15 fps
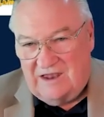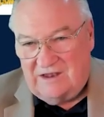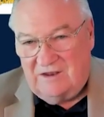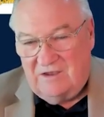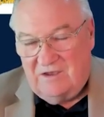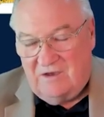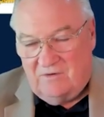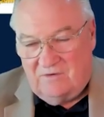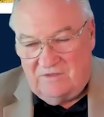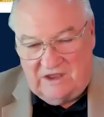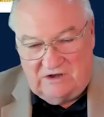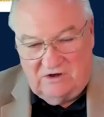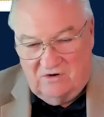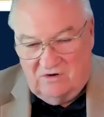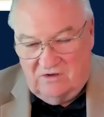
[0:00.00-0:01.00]
on
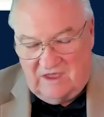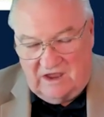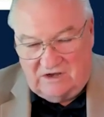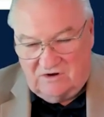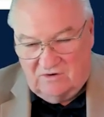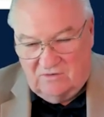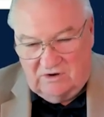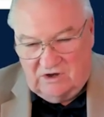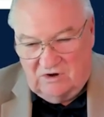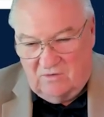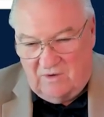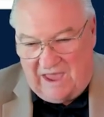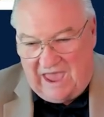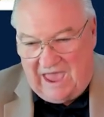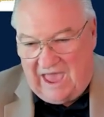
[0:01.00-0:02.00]
they do a
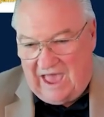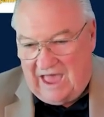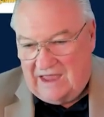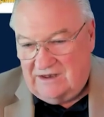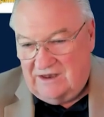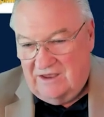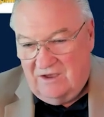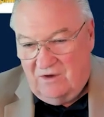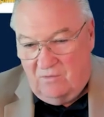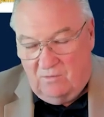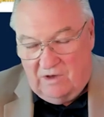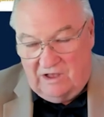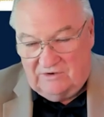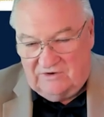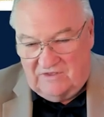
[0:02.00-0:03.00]
new ad.
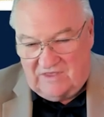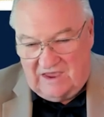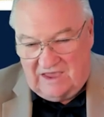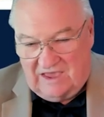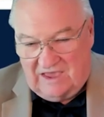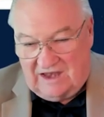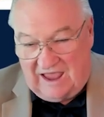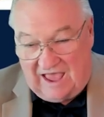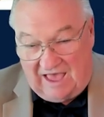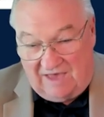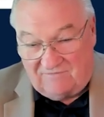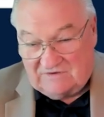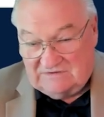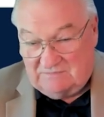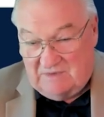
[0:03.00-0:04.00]
Well, do they get
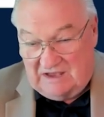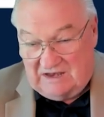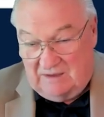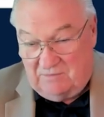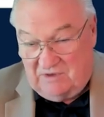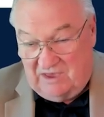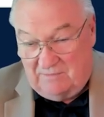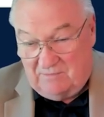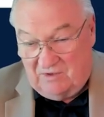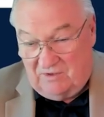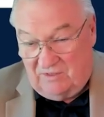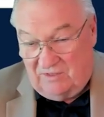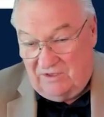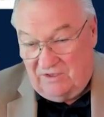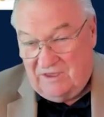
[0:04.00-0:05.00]
half as many
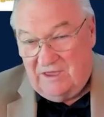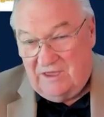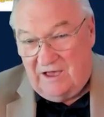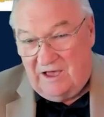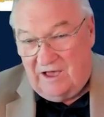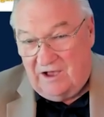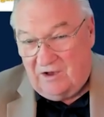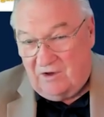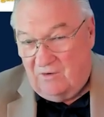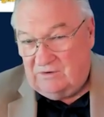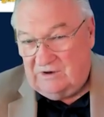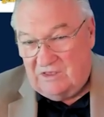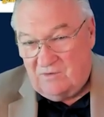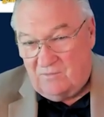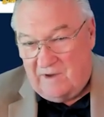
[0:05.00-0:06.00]
people
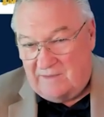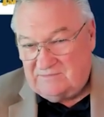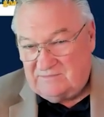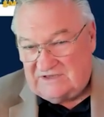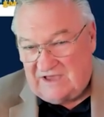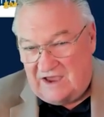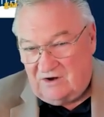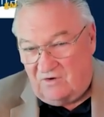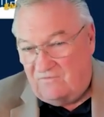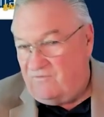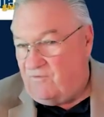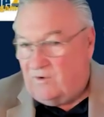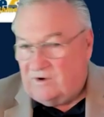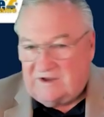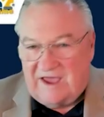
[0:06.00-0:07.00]
going to the website or
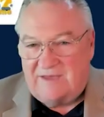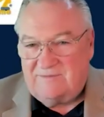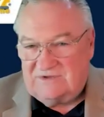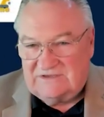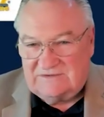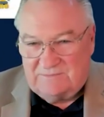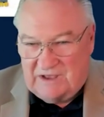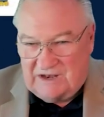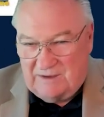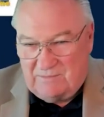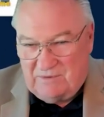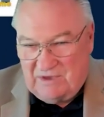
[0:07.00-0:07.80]
four times as many